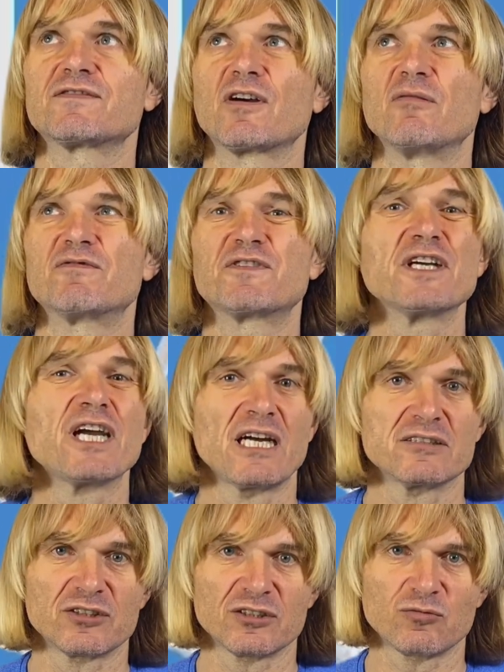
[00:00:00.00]
from
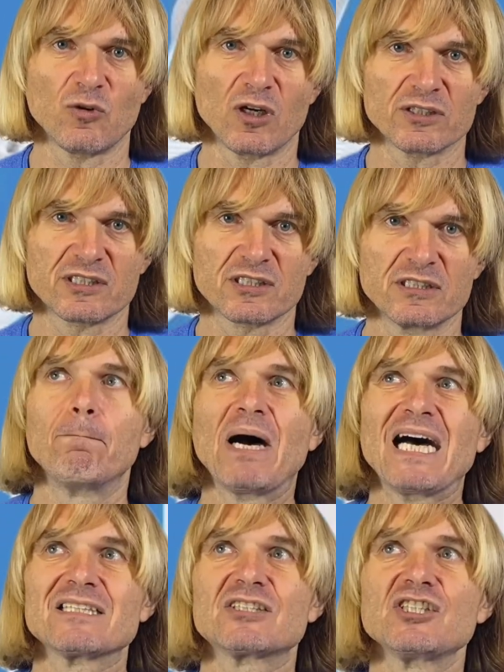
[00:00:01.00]
300 watts,
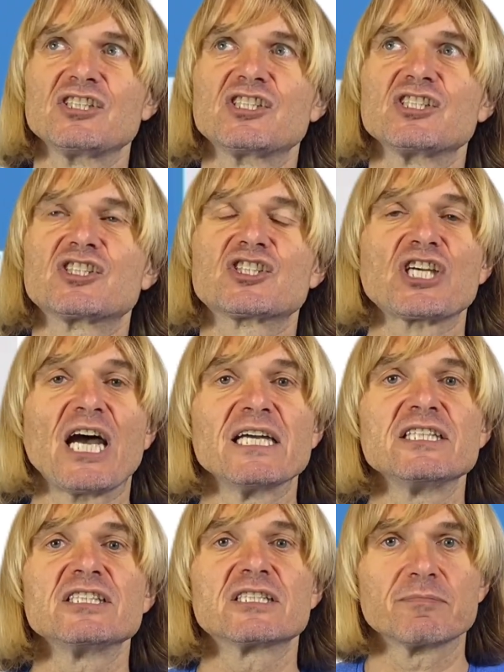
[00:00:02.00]
but this is
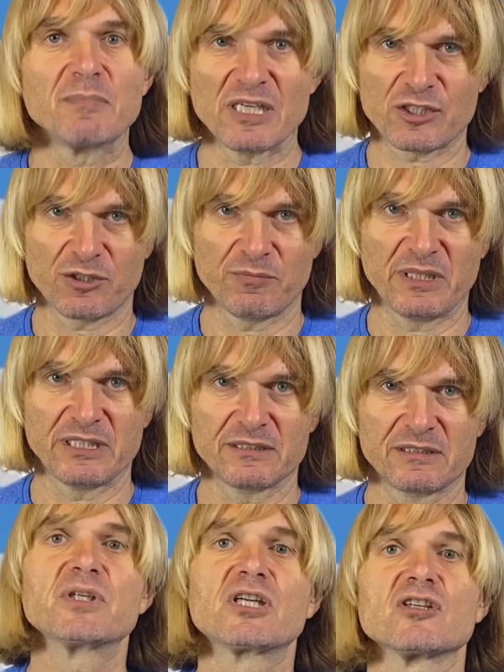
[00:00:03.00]
Chinese measurement,
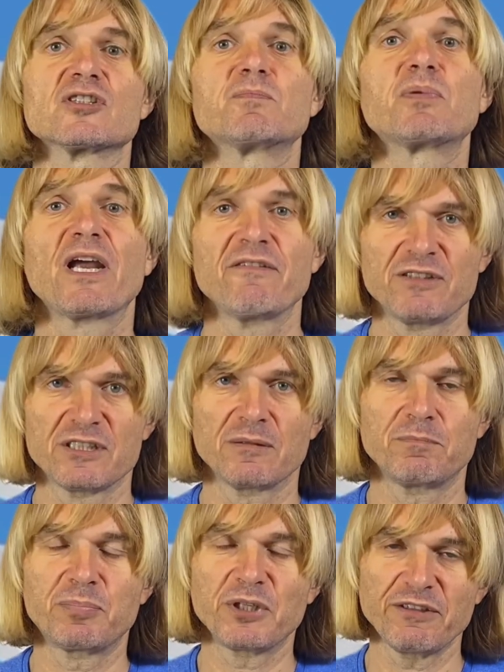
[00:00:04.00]
because
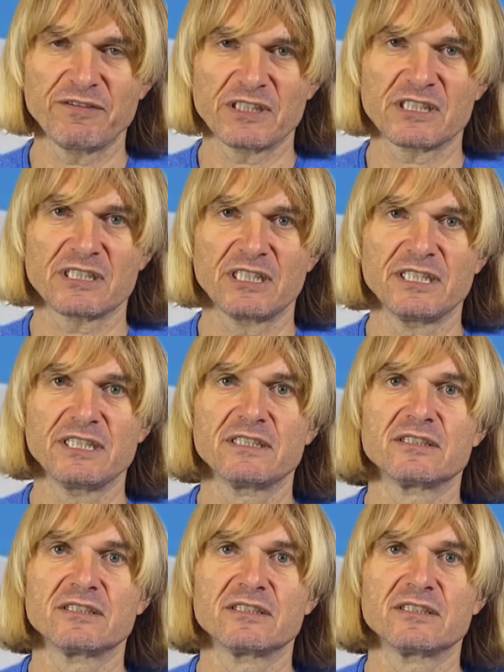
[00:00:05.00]
previously